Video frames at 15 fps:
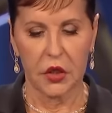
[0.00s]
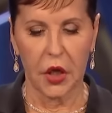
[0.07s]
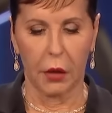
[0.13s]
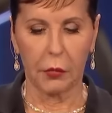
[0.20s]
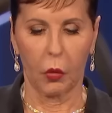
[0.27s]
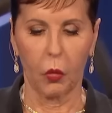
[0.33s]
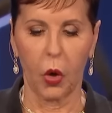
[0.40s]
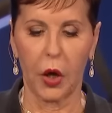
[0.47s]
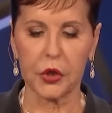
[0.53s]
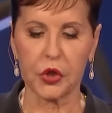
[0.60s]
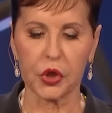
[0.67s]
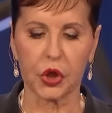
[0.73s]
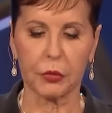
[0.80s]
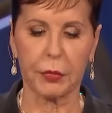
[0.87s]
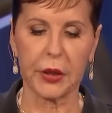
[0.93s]
Number
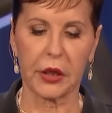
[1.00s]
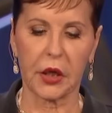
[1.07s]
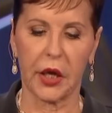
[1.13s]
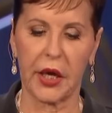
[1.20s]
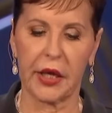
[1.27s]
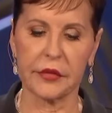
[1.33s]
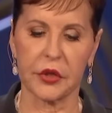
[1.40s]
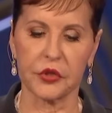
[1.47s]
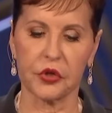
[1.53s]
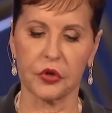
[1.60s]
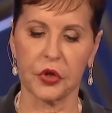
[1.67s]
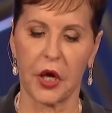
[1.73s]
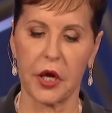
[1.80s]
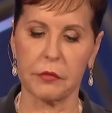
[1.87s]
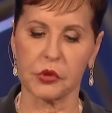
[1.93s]
one, you could be glad that
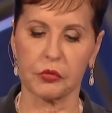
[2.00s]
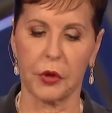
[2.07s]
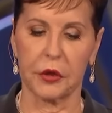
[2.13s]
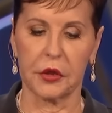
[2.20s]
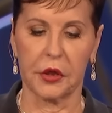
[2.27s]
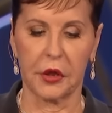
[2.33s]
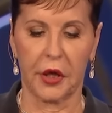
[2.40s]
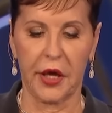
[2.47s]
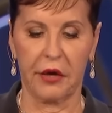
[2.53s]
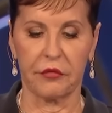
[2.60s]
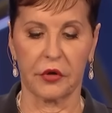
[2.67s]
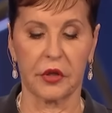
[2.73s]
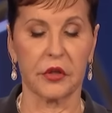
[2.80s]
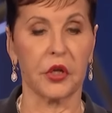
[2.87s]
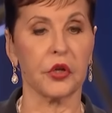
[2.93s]
your name's written in
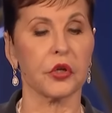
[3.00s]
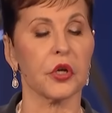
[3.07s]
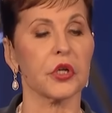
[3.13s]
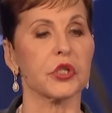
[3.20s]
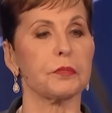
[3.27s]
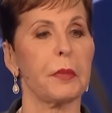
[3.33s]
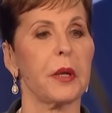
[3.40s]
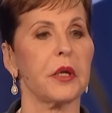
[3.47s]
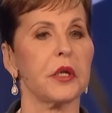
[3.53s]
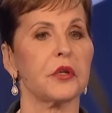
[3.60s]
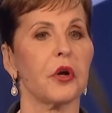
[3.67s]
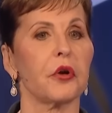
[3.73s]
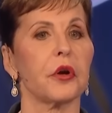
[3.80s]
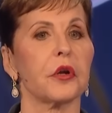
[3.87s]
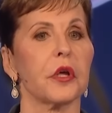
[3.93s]
heaven and that you're going to spend
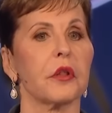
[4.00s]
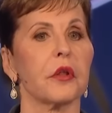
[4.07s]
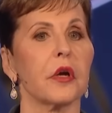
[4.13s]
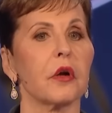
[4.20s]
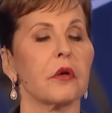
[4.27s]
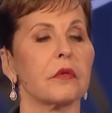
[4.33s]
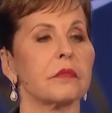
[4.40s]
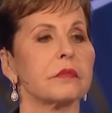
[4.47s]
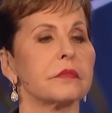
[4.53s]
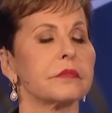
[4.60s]
eternity there.